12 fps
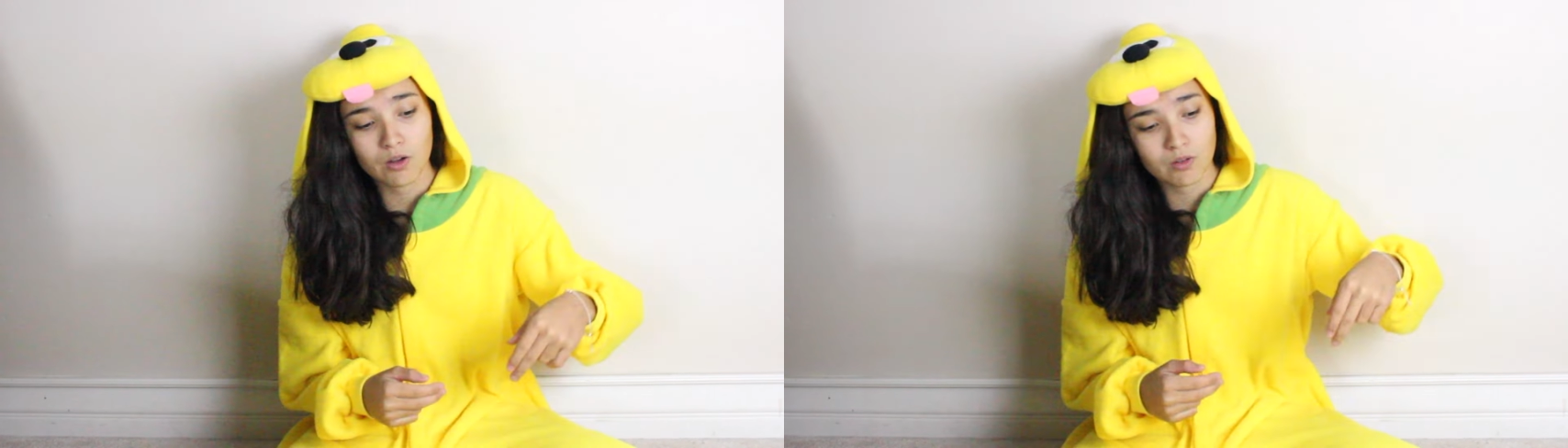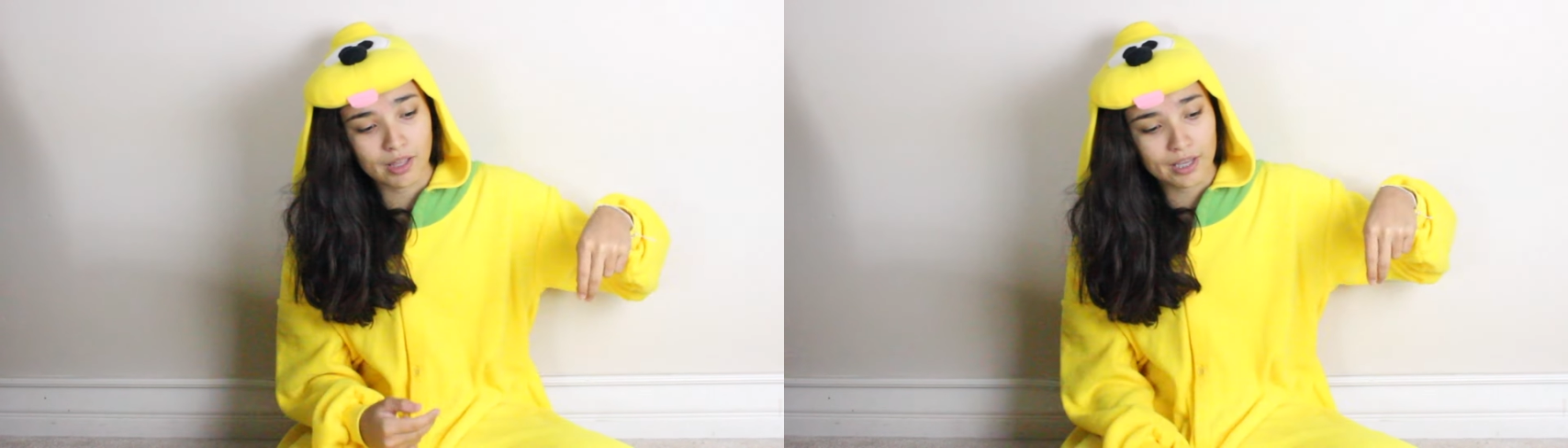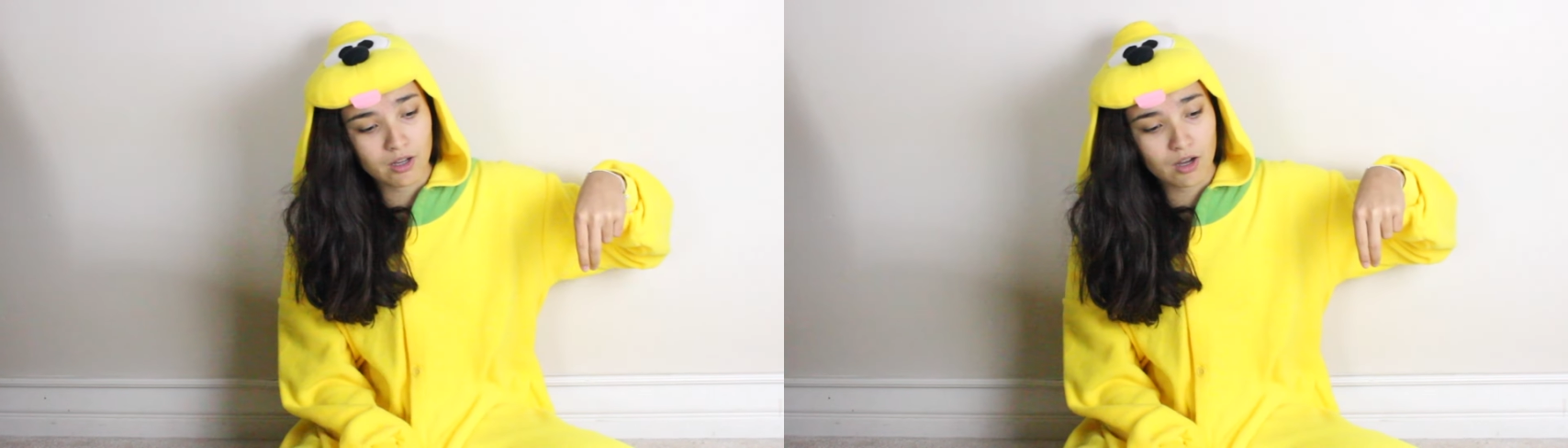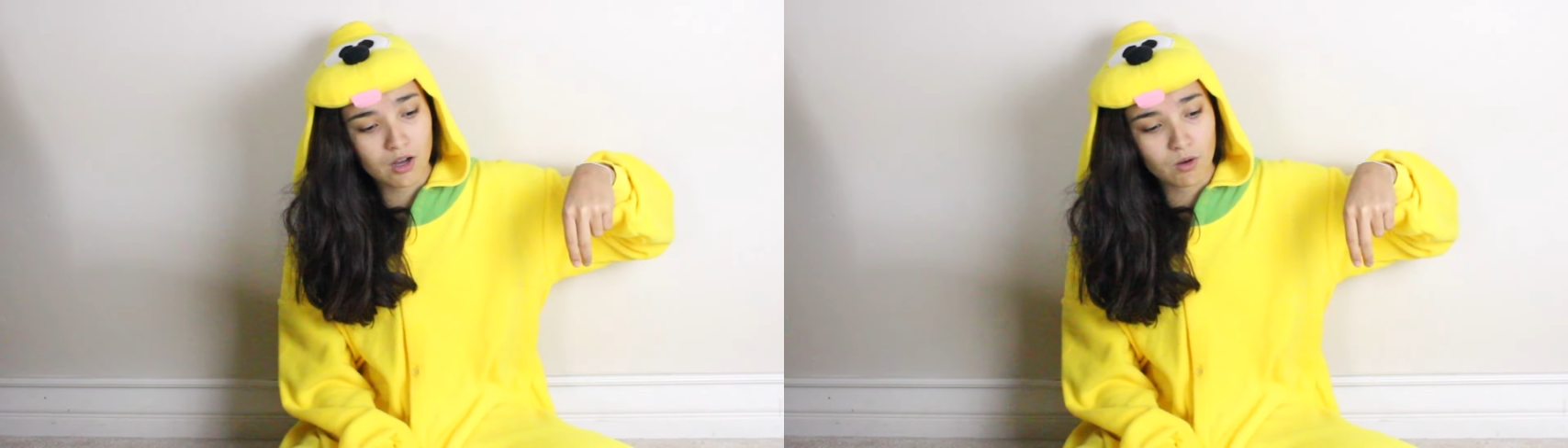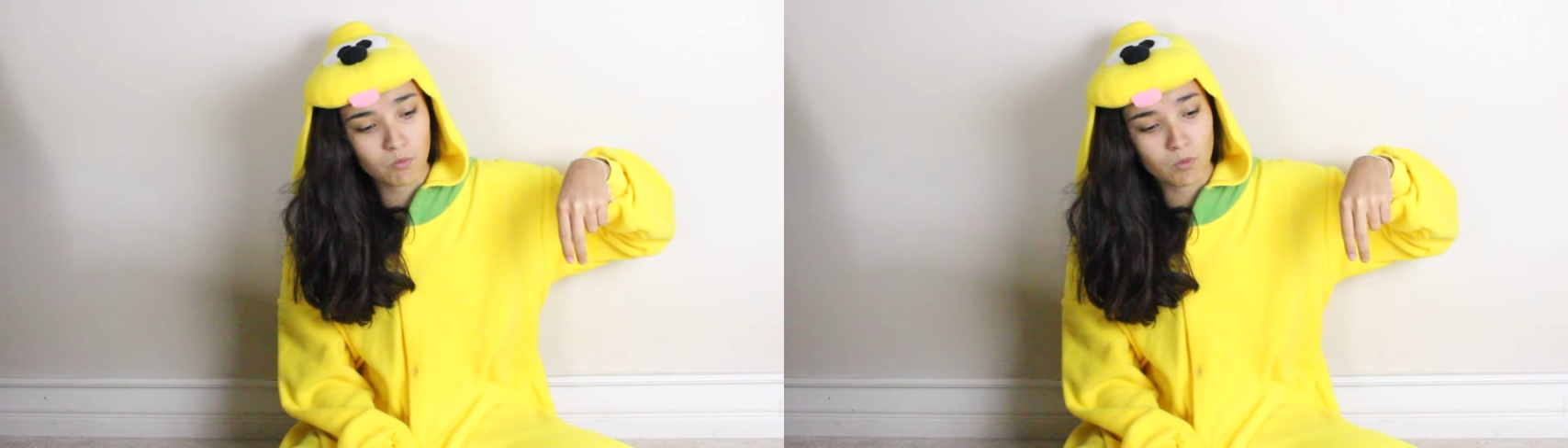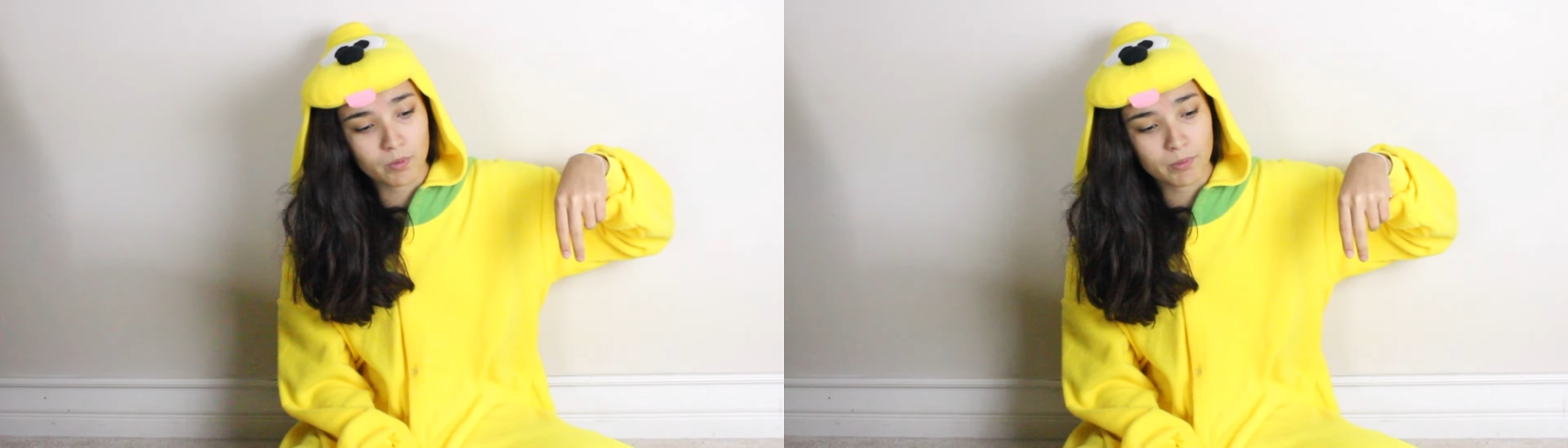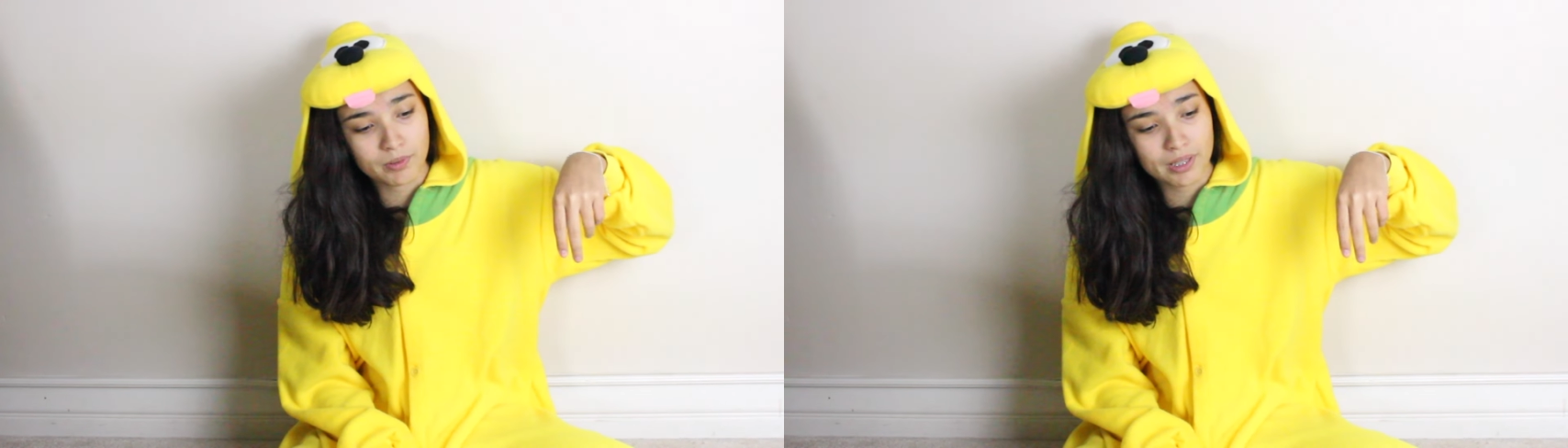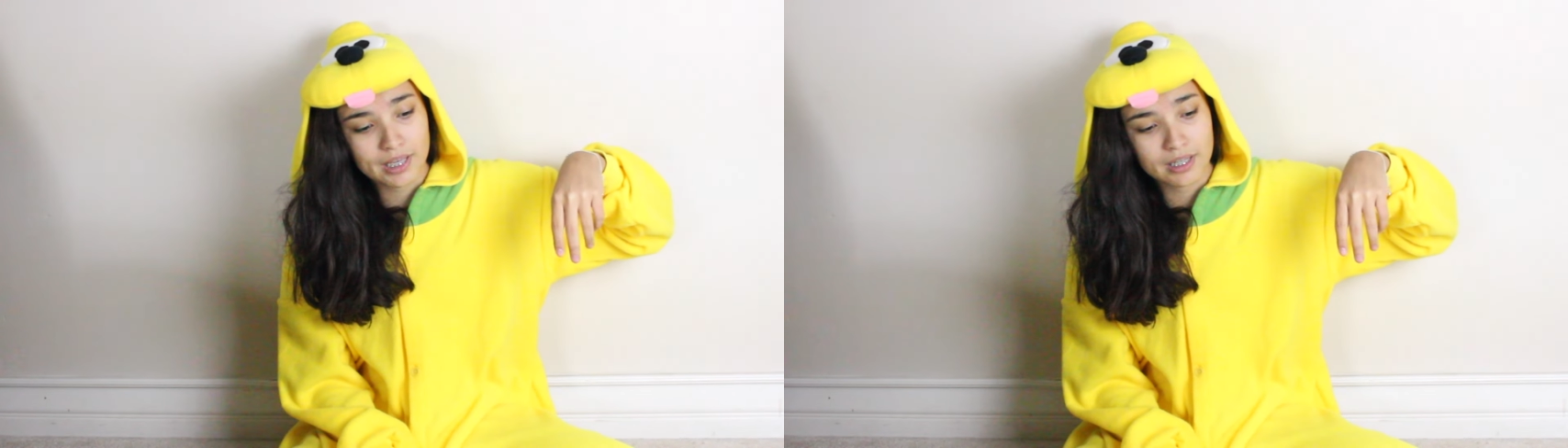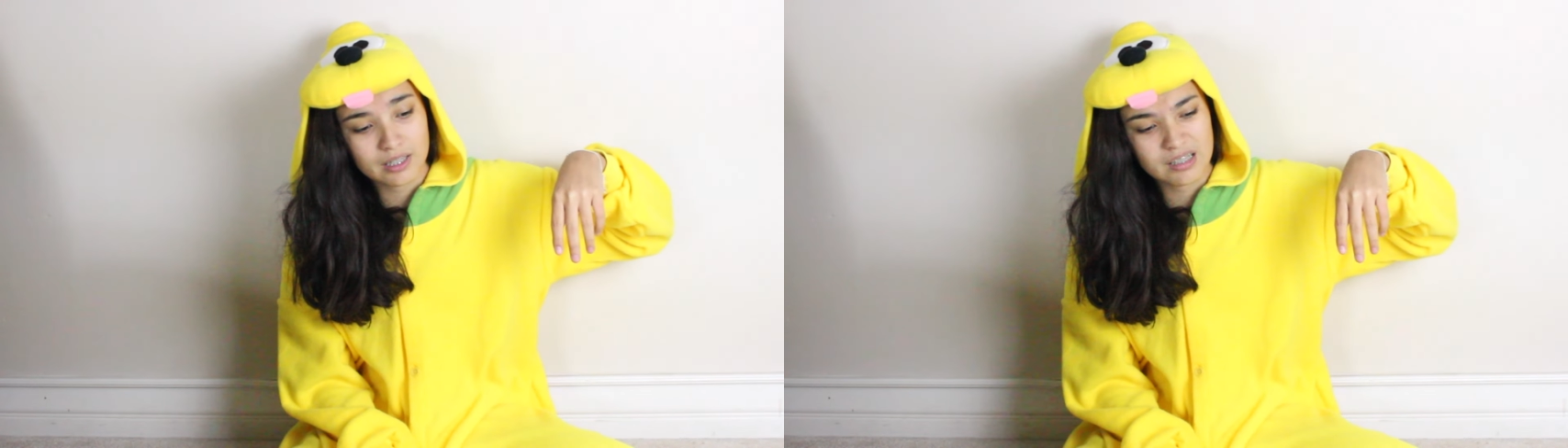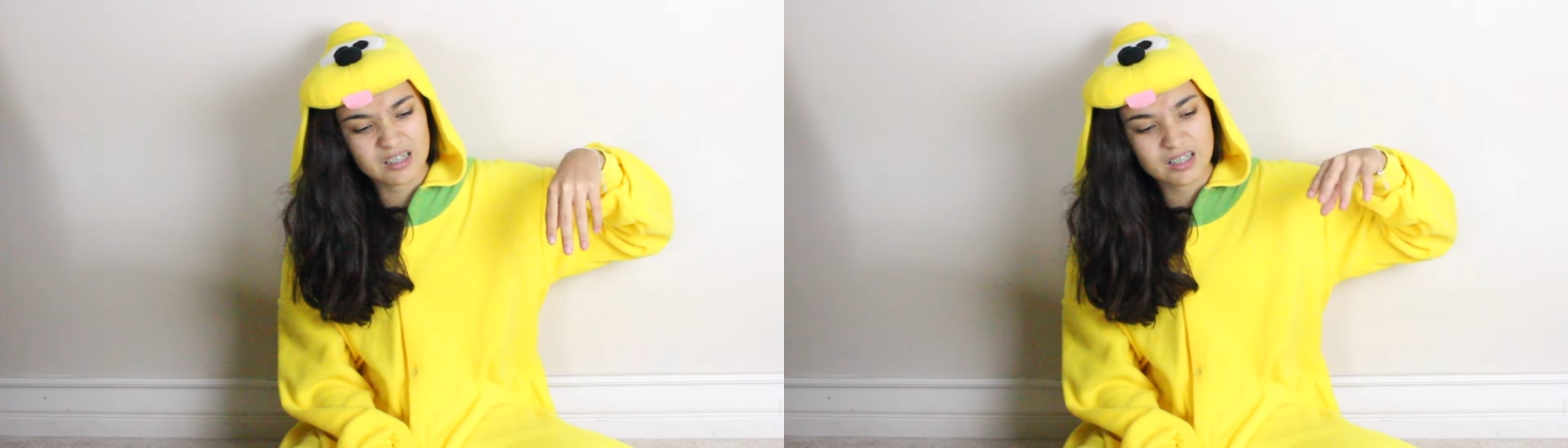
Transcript: like when we were like